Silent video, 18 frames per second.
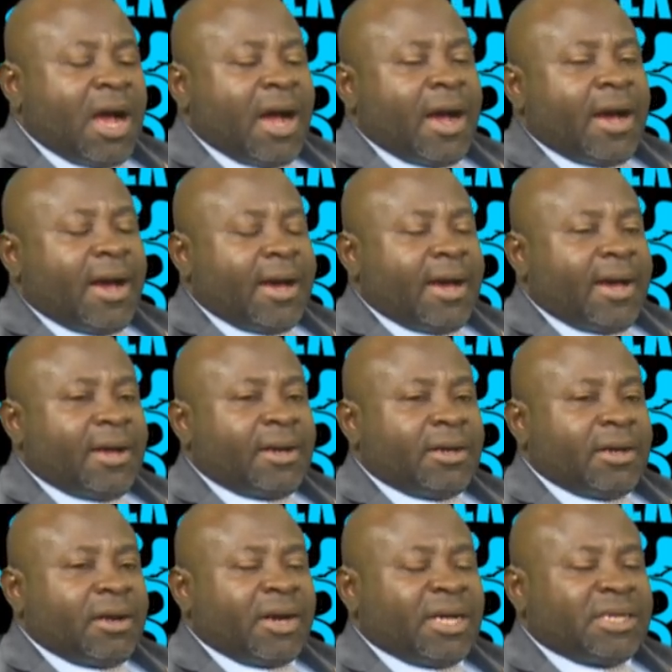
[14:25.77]

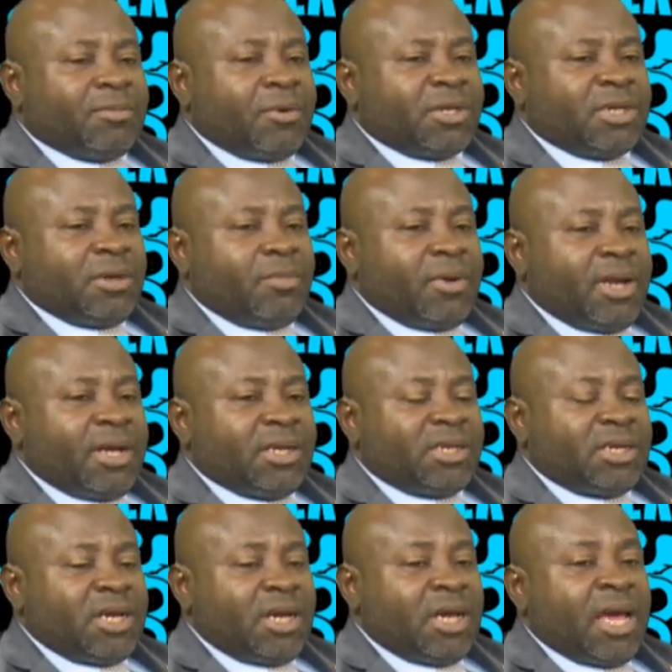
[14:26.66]
And
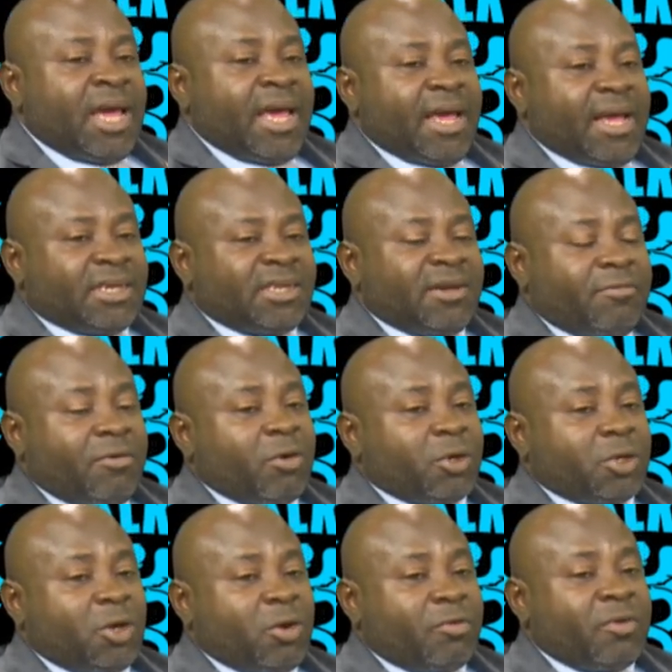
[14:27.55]
responsibility is a
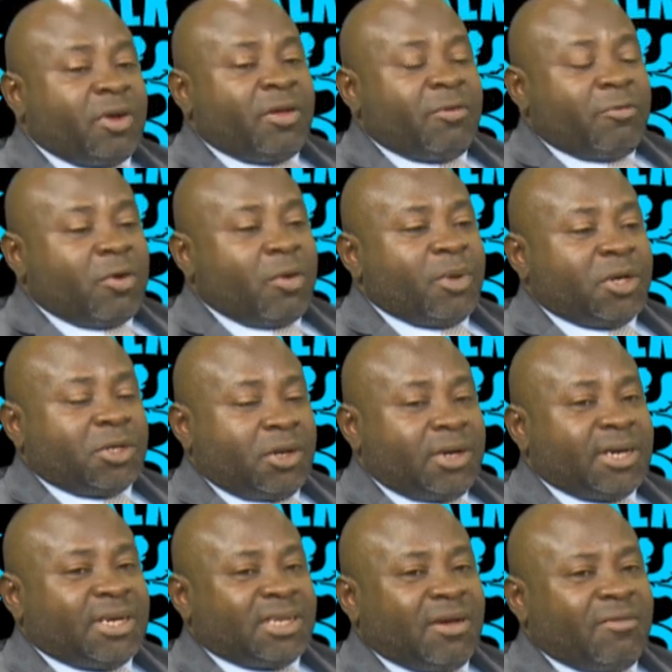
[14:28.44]
function of the information
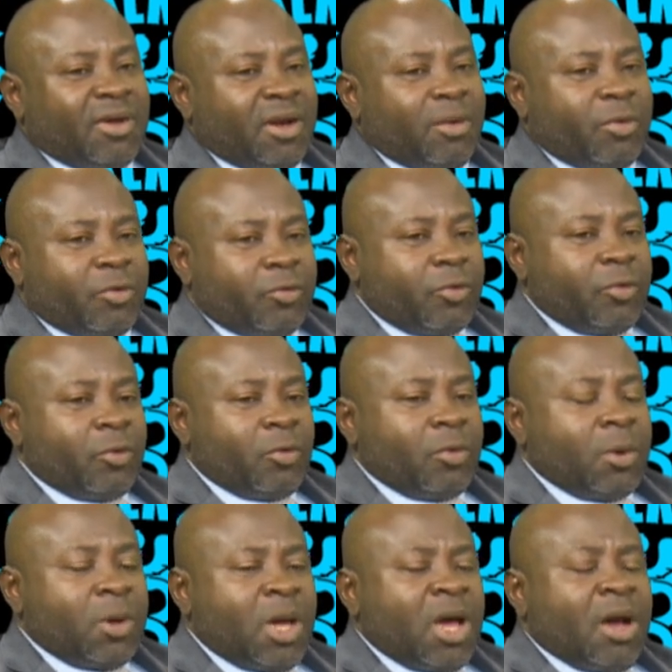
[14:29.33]
that is available to you.
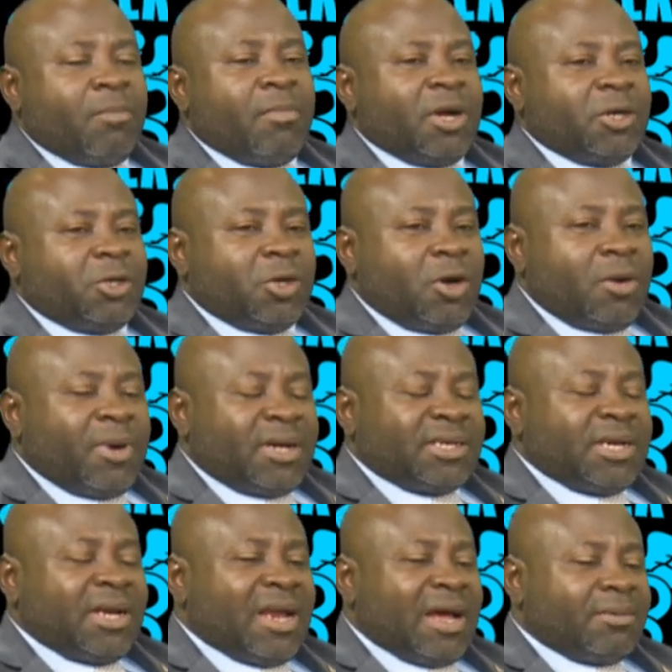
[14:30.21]
My job
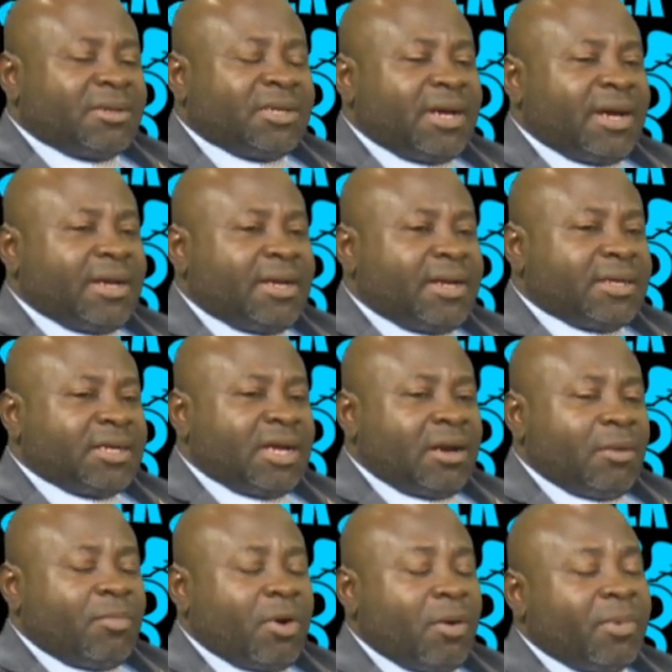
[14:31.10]
as a lab scientist and
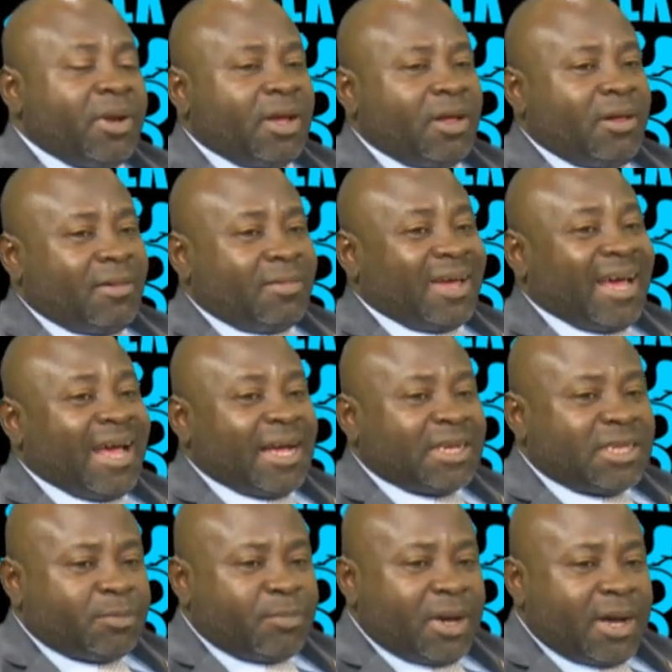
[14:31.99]
a public health
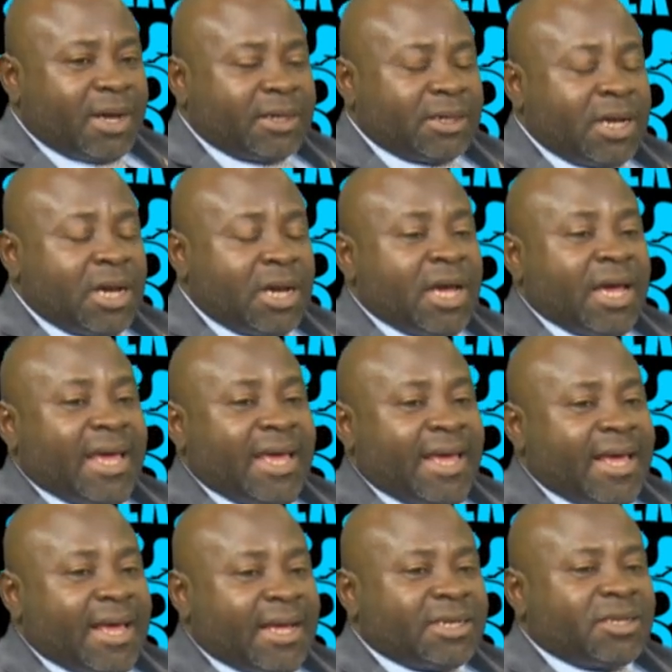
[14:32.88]
expert
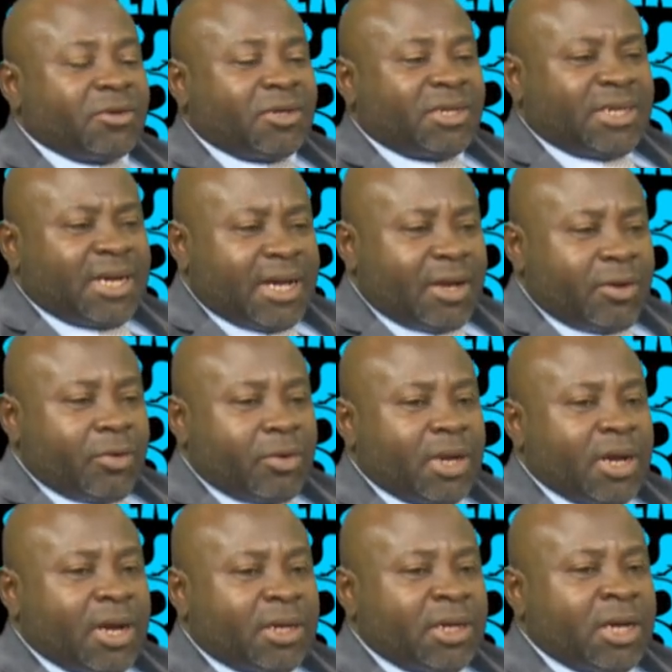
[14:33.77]
is to tell you
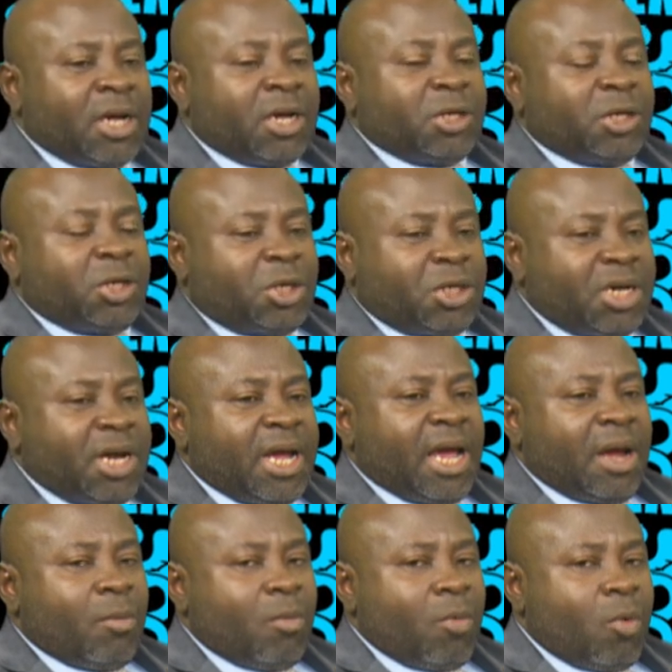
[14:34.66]
that
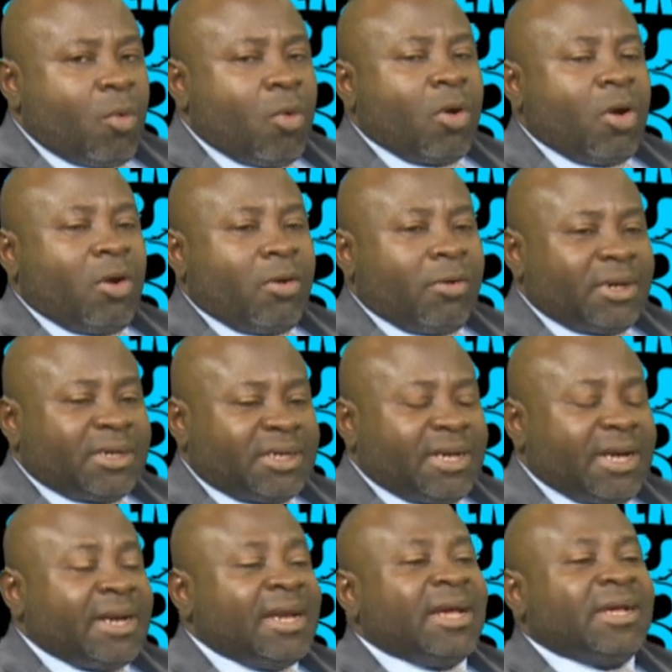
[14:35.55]
GMO
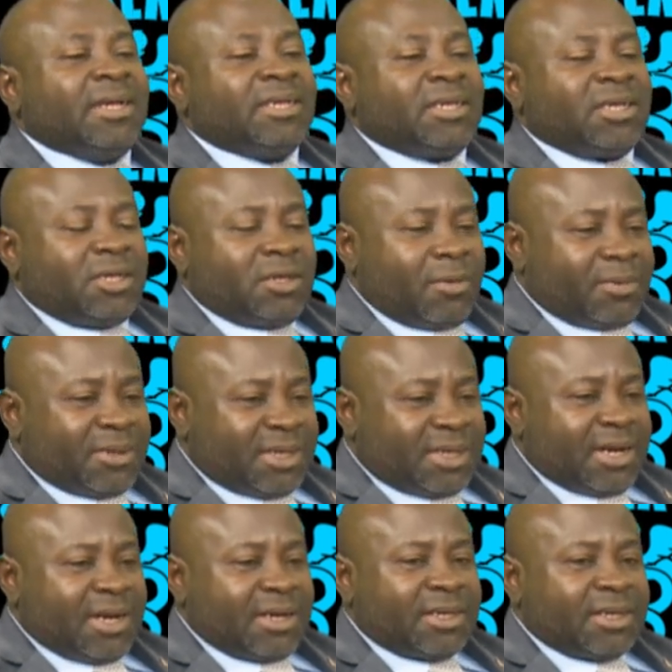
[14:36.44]
contain
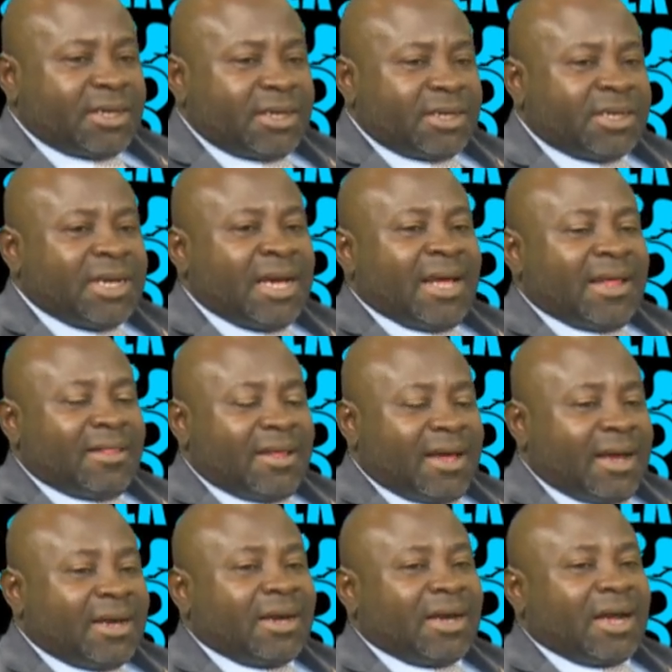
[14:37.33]
substances
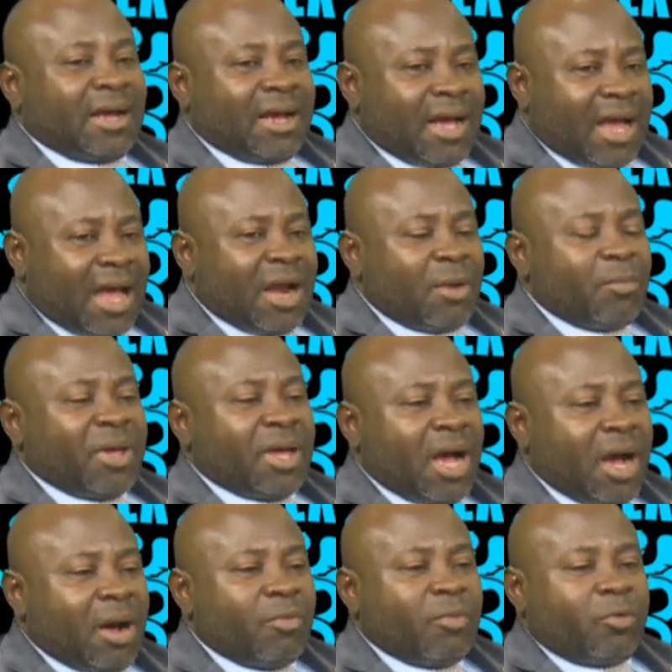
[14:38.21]
that can be
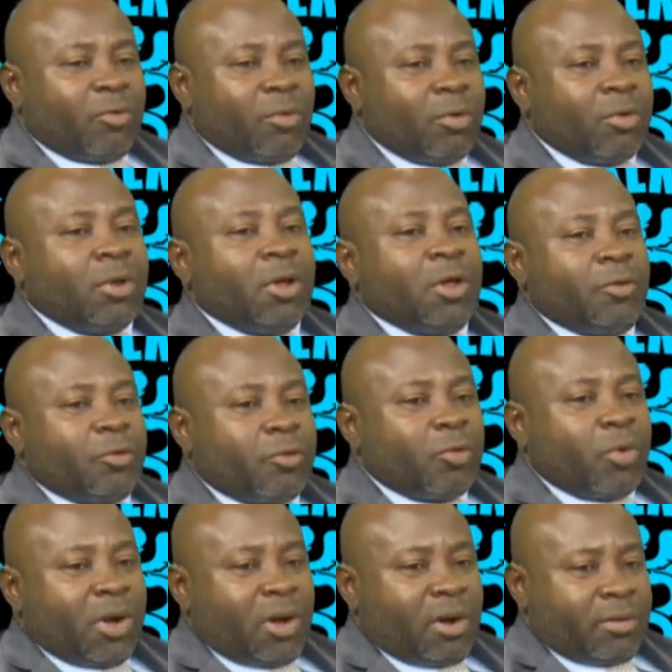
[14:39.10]
harmful
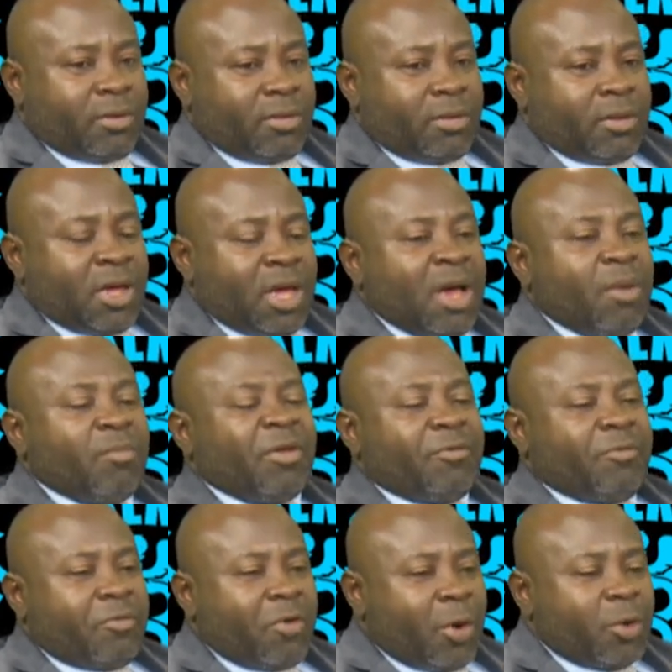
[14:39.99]
to health.
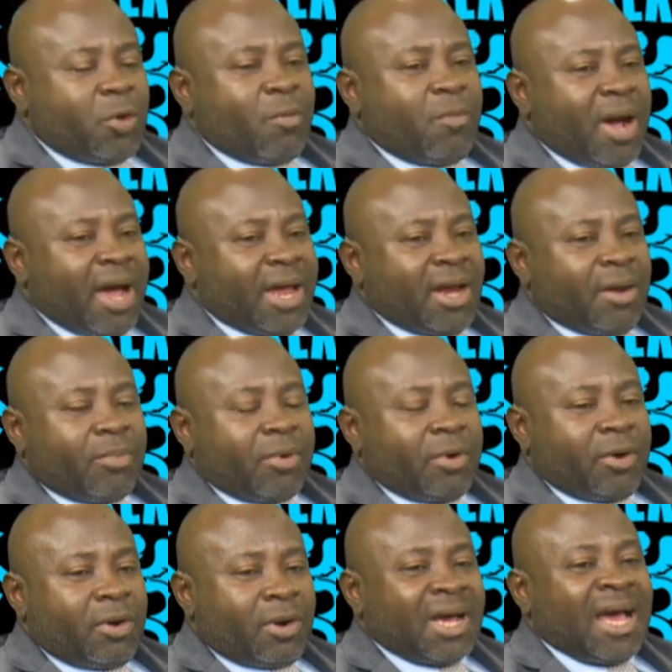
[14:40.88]
Before you buy a
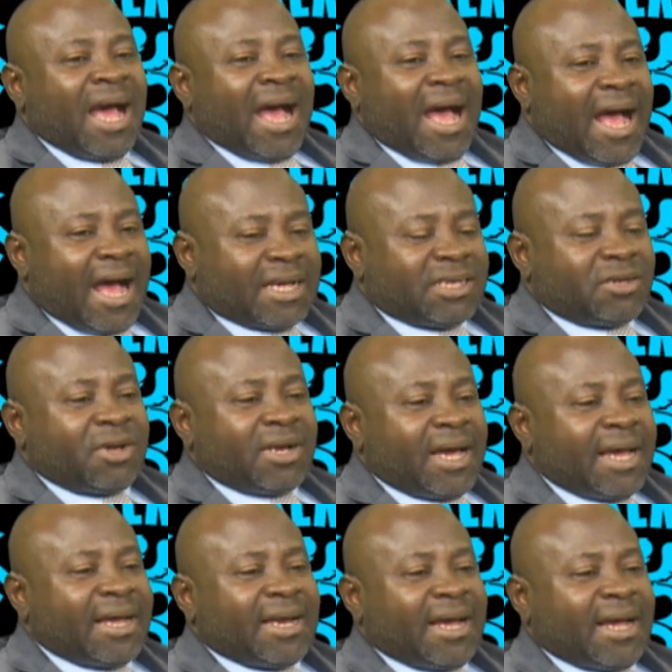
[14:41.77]
product, ask
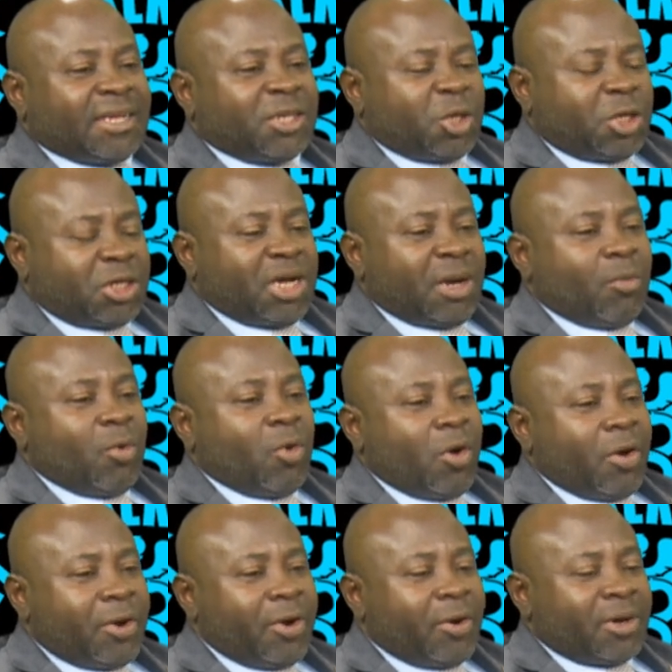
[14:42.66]
whether it has GMO
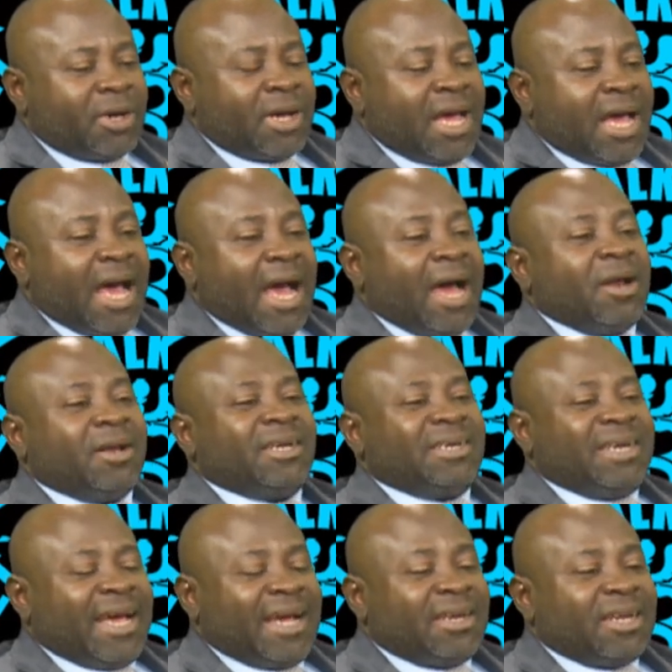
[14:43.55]
or not, and
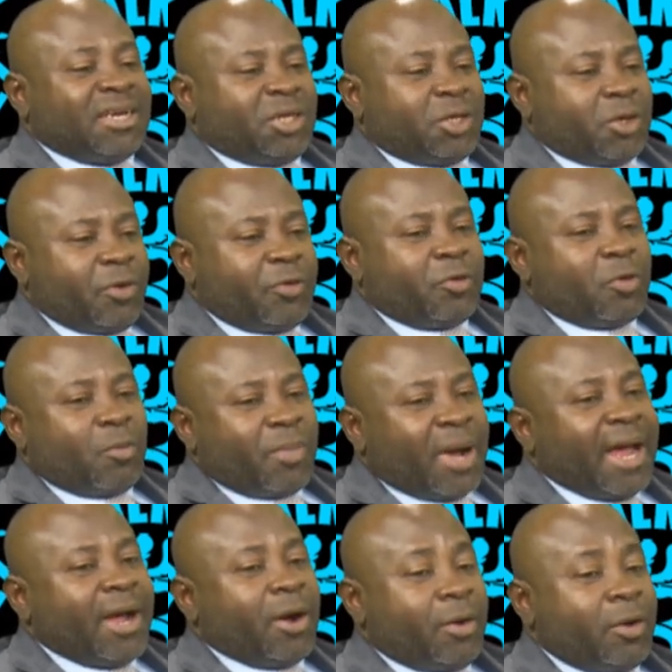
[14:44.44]
take the choice to
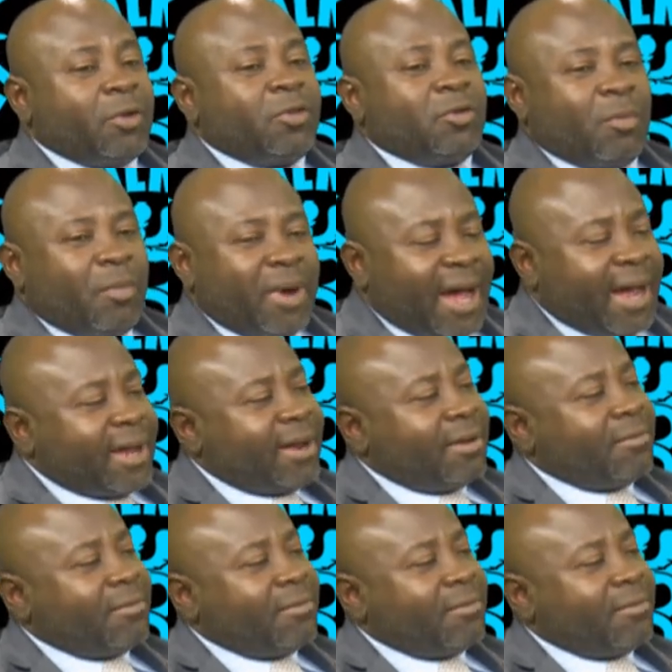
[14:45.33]
buy or not to buy.